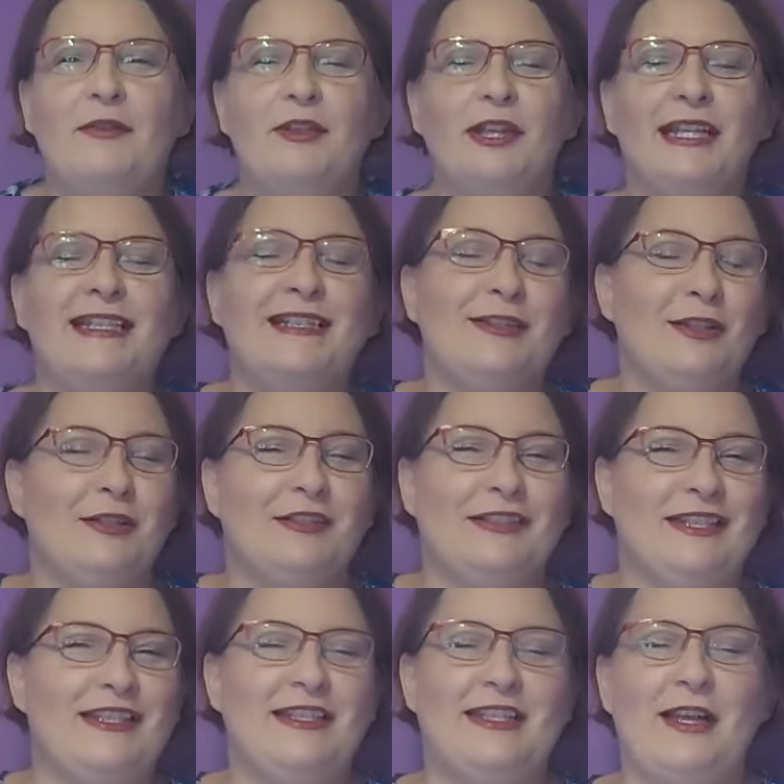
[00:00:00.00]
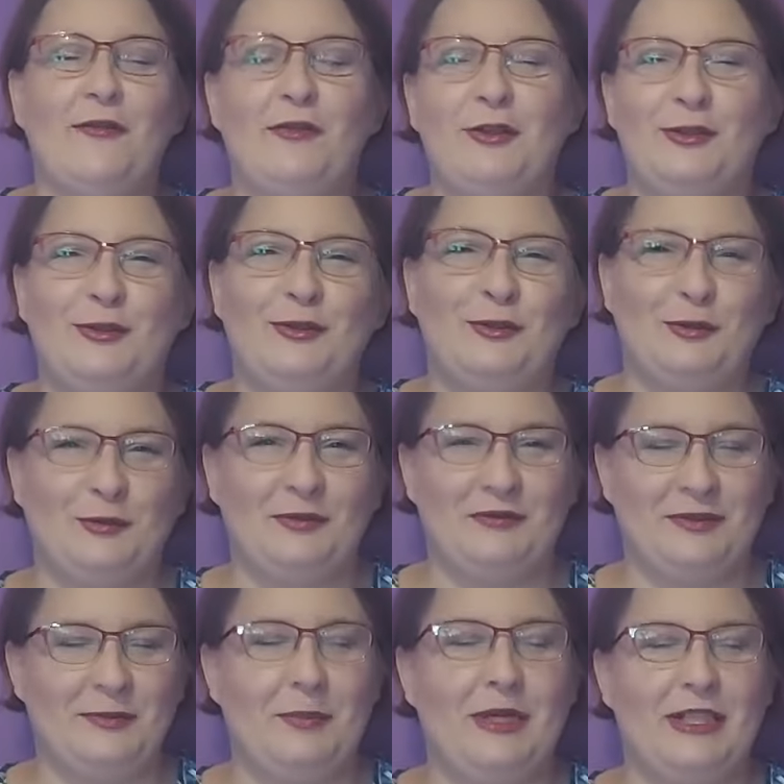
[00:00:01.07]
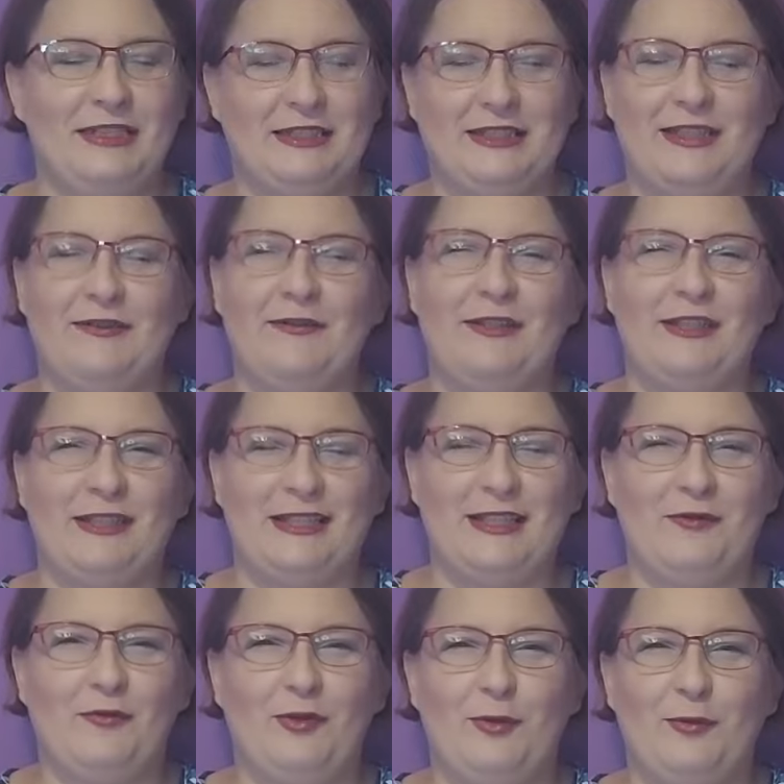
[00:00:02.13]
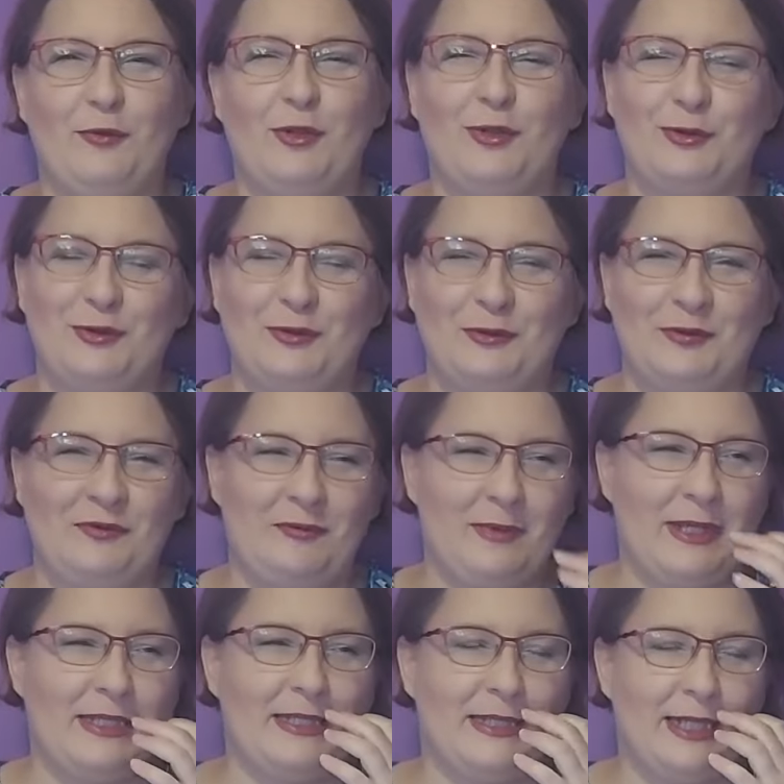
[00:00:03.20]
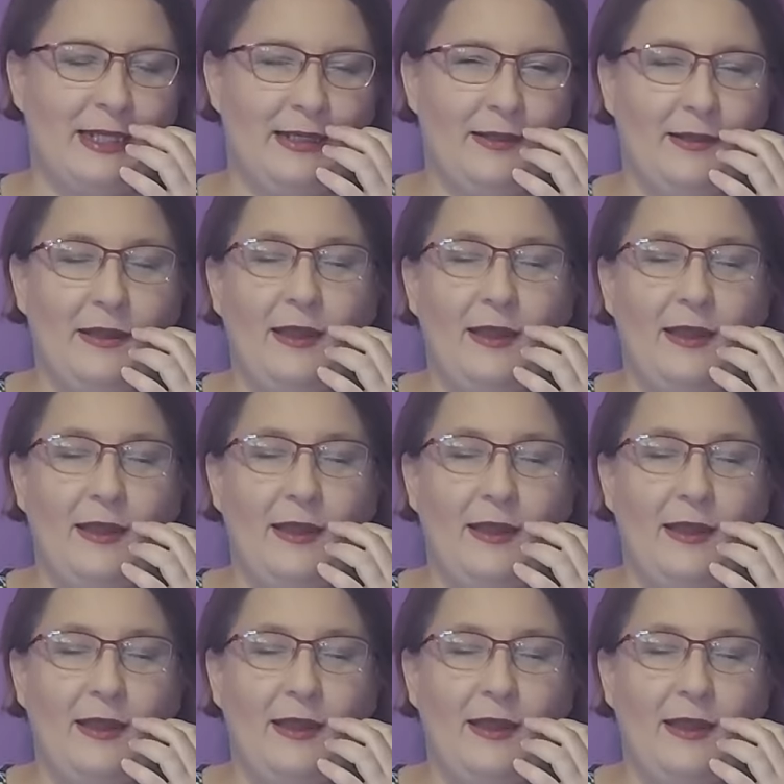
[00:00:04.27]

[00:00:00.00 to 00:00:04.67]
It's nothing to do with the pattern. I think it's something more to do with my style.